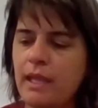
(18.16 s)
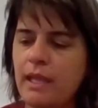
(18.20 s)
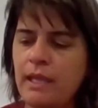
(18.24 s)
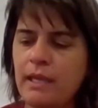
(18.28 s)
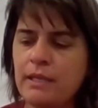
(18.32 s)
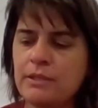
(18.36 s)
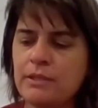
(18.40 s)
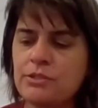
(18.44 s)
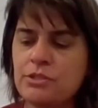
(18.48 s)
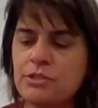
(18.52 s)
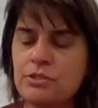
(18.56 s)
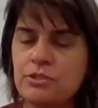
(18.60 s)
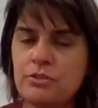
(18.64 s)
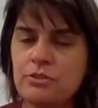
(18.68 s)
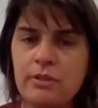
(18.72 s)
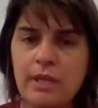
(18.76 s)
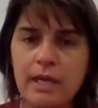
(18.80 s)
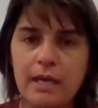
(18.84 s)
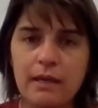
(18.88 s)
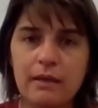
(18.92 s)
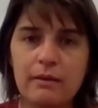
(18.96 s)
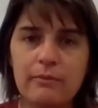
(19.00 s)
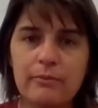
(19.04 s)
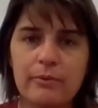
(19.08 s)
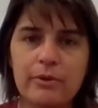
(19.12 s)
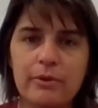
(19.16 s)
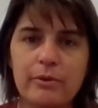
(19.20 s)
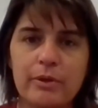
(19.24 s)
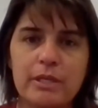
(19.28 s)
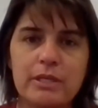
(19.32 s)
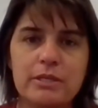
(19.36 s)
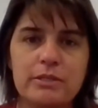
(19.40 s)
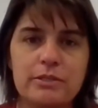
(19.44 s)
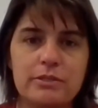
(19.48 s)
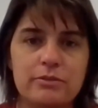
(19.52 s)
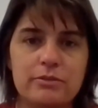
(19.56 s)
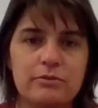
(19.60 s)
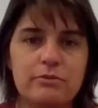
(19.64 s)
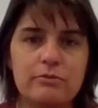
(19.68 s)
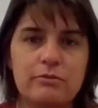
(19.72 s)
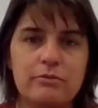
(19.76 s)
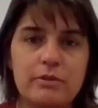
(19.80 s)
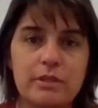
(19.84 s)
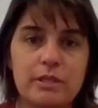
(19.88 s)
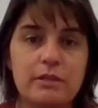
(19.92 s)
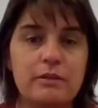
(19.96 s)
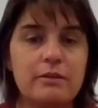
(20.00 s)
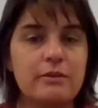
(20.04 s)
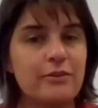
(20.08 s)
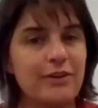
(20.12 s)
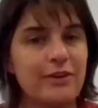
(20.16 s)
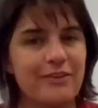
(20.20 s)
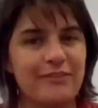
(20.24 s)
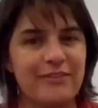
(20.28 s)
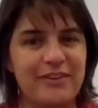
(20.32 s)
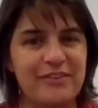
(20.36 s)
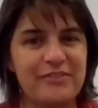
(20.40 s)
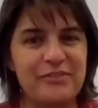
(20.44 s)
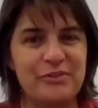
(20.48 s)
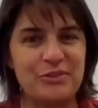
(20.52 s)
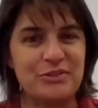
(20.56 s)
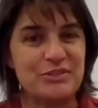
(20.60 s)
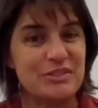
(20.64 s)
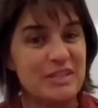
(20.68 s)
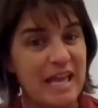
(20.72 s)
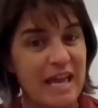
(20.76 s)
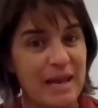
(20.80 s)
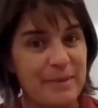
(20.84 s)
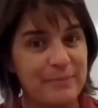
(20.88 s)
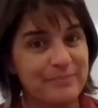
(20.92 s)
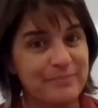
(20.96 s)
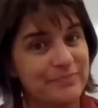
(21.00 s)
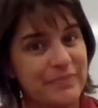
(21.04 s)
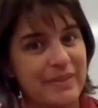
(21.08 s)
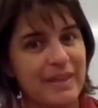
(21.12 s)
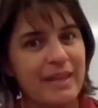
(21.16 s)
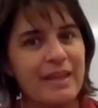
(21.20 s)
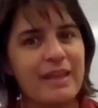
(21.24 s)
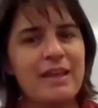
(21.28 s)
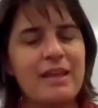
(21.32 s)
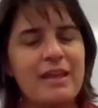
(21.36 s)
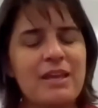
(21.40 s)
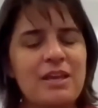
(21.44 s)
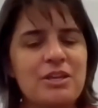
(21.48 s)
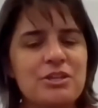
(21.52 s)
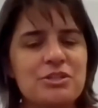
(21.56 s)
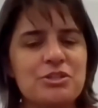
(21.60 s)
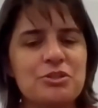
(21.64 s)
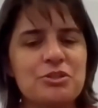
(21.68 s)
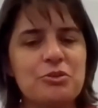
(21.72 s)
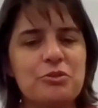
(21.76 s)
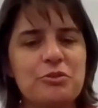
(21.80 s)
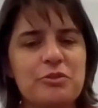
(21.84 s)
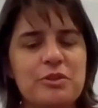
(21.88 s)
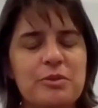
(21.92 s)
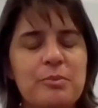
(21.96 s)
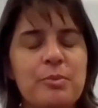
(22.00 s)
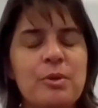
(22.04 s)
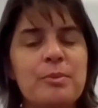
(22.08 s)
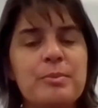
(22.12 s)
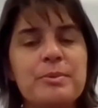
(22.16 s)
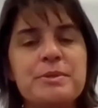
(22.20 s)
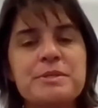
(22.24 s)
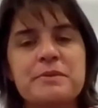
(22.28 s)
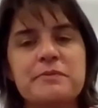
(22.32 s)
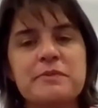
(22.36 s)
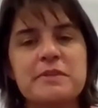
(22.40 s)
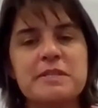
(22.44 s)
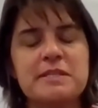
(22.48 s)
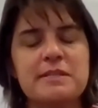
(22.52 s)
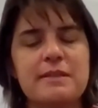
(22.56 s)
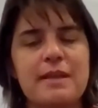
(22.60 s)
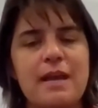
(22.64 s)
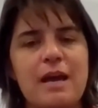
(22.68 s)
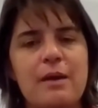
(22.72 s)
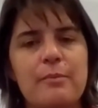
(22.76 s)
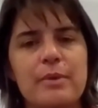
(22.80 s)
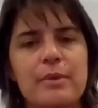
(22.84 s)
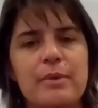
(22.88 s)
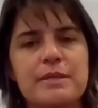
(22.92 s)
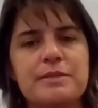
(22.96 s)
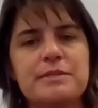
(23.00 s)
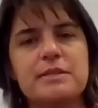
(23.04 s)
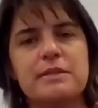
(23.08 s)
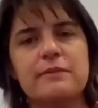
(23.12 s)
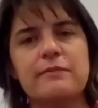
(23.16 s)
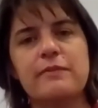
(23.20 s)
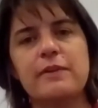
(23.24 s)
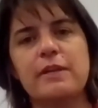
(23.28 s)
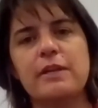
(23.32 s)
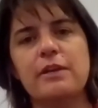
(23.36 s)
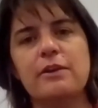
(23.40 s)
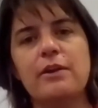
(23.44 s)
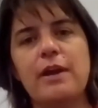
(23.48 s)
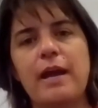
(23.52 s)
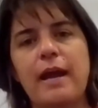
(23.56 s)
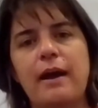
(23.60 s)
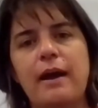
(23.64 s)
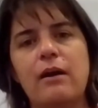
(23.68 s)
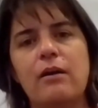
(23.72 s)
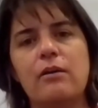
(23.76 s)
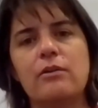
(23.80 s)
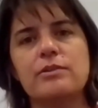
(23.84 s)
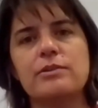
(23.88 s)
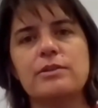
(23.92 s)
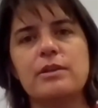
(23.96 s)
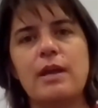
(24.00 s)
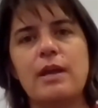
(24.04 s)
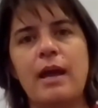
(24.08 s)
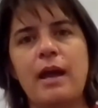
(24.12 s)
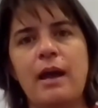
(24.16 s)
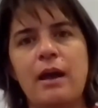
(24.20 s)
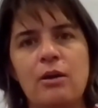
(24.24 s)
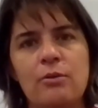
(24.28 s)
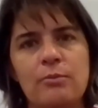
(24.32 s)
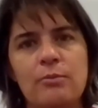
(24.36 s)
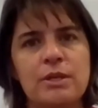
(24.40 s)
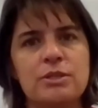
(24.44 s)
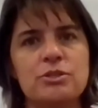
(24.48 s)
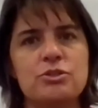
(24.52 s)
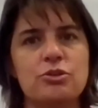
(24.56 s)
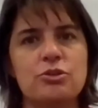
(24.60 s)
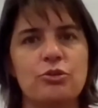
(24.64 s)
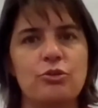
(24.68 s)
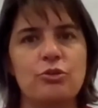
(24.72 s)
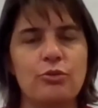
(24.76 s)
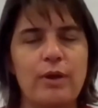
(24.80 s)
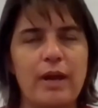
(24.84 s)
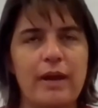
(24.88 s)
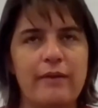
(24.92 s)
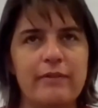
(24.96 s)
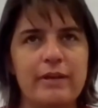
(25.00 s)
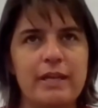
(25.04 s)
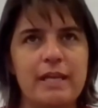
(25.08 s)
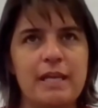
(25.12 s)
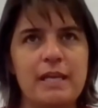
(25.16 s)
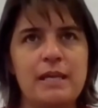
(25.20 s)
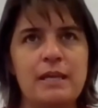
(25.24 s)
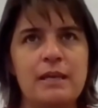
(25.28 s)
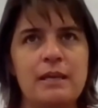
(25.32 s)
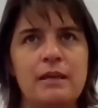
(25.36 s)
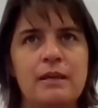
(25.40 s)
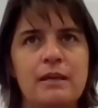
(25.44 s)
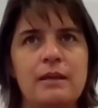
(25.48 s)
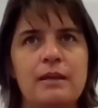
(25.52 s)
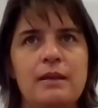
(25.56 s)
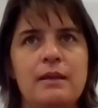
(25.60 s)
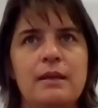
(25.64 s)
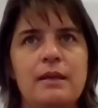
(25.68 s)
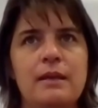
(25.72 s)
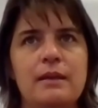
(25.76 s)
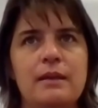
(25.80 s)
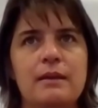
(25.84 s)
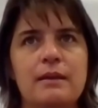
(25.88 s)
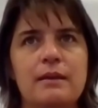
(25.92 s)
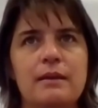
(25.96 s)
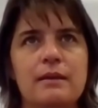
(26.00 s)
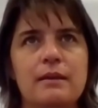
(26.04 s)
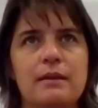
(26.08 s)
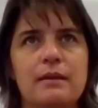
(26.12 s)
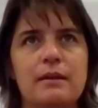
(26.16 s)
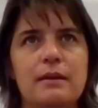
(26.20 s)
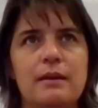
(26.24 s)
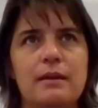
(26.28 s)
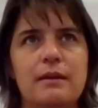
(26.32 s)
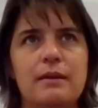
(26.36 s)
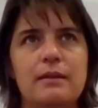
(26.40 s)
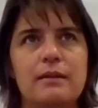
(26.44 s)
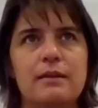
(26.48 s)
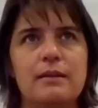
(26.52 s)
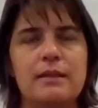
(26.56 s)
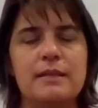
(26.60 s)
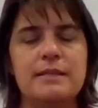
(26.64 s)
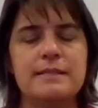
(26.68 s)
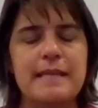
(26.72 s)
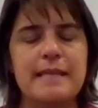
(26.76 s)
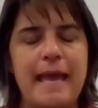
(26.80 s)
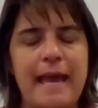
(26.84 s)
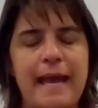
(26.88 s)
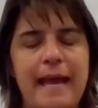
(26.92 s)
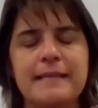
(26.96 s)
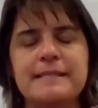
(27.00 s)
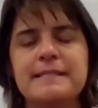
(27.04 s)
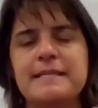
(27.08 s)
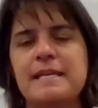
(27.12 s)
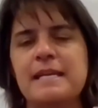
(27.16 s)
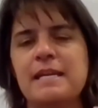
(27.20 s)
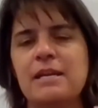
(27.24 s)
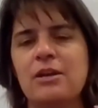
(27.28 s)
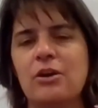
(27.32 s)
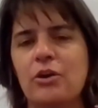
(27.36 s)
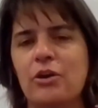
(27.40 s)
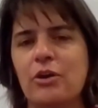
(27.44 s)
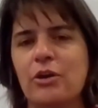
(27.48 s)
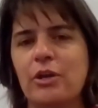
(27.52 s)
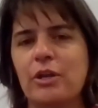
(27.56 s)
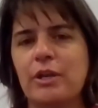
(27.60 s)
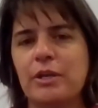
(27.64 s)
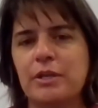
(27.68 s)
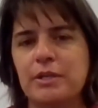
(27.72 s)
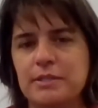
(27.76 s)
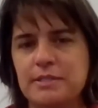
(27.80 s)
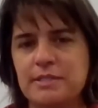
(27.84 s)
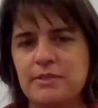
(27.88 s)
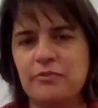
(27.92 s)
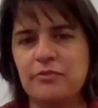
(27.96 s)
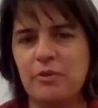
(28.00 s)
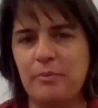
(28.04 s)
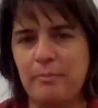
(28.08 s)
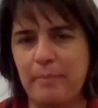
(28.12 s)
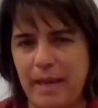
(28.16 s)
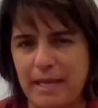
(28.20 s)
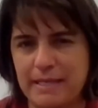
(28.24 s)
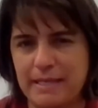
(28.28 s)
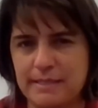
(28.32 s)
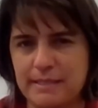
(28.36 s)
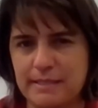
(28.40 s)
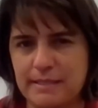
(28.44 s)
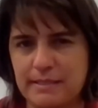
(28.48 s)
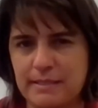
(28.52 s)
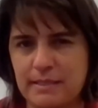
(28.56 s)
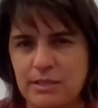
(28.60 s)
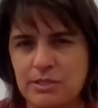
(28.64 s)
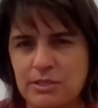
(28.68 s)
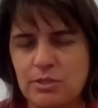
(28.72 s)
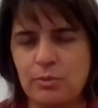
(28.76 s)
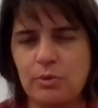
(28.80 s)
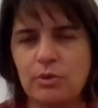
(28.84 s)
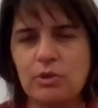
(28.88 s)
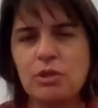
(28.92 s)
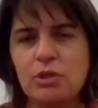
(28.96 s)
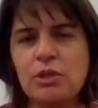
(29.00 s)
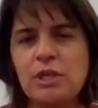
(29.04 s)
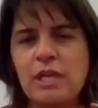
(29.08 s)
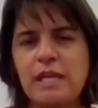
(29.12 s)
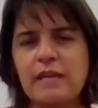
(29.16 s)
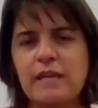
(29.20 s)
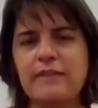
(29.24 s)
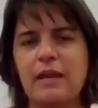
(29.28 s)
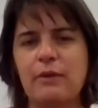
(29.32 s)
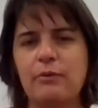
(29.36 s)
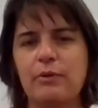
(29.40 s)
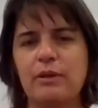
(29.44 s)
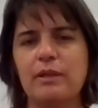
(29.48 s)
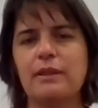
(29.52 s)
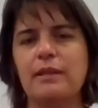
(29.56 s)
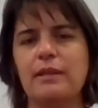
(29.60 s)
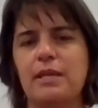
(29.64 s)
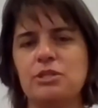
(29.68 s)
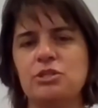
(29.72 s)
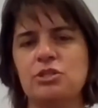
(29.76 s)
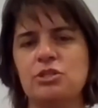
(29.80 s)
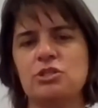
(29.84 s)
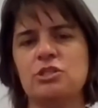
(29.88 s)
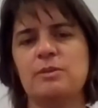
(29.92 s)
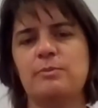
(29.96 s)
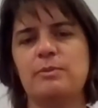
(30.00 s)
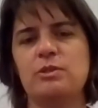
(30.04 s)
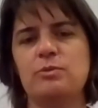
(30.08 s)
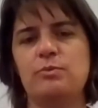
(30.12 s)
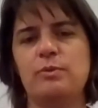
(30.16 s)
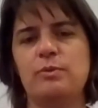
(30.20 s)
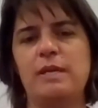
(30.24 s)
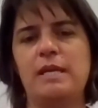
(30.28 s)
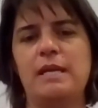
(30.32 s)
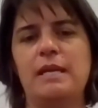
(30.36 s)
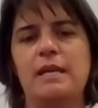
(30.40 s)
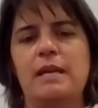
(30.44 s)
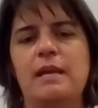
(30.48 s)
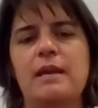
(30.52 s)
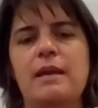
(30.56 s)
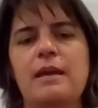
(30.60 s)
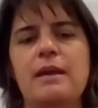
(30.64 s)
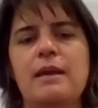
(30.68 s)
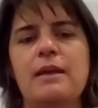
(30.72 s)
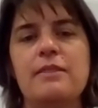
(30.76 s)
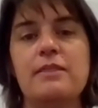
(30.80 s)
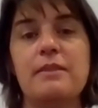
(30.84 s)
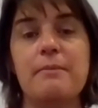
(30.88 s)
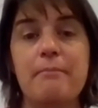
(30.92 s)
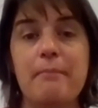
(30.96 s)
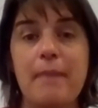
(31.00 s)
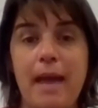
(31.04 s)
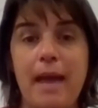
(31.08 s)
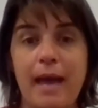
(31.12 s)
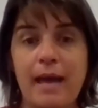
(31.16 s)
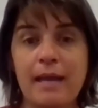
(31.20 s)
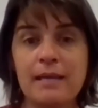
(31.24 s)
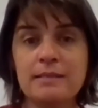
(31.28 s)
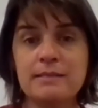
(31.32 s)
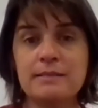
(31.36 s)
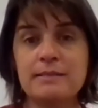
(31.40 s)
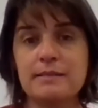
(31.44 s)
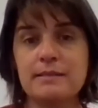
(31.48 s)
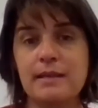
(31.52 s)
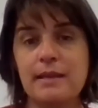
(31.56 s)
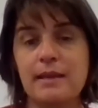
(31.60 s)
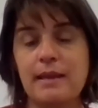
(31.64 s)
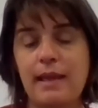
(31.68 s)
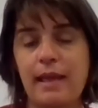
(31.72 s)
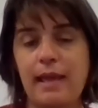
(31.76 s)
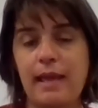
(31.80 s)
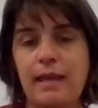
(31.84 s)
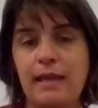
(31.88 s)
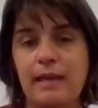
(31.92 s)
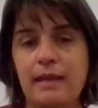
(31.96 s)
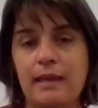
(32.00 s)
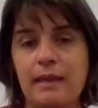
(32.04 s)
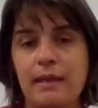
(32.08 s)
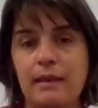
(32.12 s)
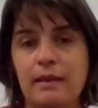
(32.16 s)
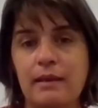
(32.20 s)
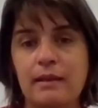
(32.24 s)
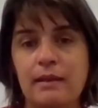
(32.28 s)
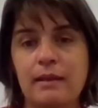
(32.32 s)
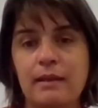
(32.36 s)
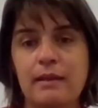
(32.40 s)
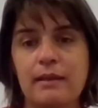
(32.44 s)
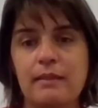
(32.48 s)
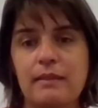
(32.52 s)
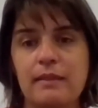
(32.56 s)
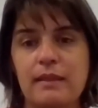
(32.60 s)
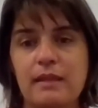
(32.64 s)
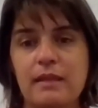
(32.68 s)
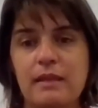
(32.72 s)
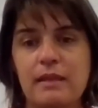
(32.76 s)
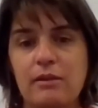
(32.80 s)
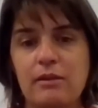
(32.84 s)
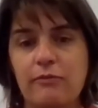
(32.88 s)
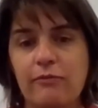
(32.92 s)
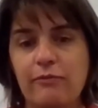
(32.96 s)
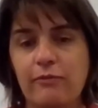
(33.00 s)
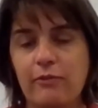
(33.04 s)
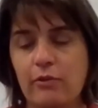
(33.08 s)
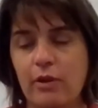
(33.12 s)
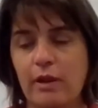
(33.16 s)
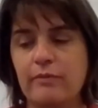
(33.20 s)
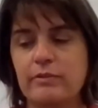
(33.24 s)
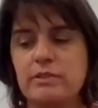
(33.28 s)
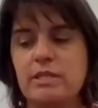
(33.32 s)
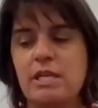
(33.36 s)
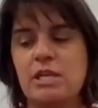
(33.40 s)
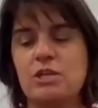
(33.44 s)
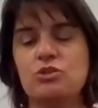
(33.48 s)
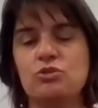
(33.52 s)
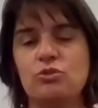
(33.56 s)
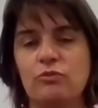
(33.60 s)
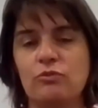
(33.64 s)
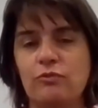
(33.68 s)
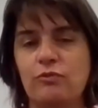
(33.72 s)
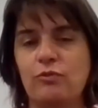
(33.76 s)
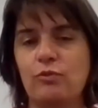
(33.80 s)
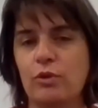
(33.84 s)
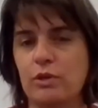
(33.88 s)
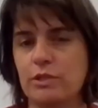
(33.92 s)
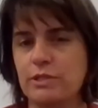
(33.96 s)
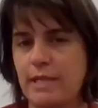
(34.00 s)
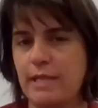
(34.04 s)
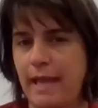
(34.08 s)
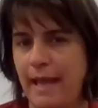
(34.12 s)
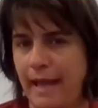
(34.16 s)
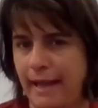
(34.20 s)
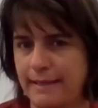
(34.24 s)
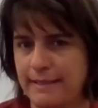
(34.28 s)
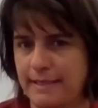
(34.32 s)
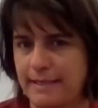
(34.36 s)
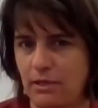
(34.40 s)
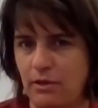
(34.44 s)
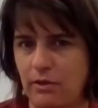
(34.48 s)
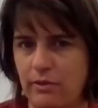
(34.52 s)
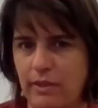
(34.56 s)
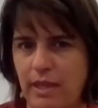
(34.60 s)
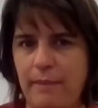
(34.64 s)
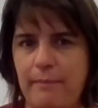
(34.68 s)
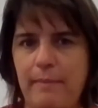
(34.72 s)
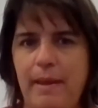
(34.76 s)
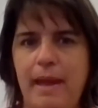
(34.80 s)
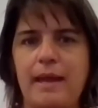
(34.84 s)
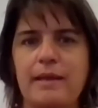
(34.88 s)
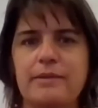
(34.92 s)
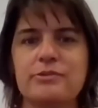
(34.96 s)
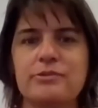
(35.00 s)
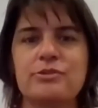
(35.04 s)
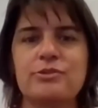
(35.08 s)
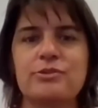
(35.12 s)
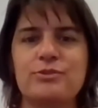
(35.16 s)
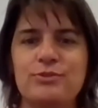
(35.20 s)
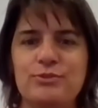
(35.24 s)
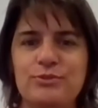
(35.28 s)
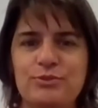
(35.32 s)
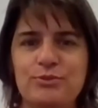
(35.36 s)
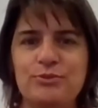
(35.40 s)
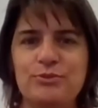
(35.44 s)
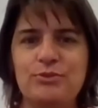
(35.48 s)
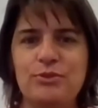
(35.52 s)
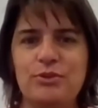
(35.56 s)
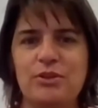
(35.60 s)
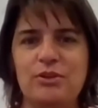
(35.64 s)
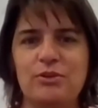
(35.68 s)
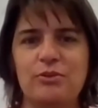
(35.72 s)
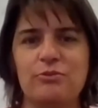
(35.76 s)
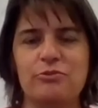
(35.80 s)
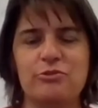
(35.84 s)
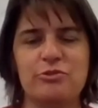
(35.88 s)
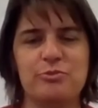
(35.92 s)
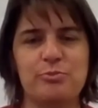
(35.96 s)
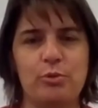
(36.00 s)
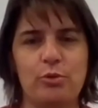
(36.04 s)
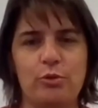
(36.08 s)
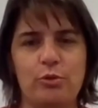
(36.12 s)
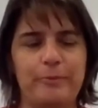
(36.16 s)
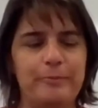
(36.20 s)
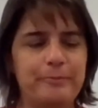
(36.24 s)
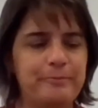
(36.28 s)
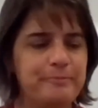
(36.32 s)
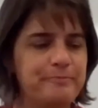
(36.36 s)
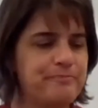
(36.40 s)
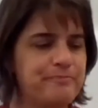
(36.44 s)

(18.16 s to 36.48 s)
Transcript: And to do that, we're going to do the gravity force lab. So the purpose of this lab is to figure out how much gravity is acting on different masses. So we're looking at that relationship between the mass and the gravitational force acting on that mass due to the Earth's pull.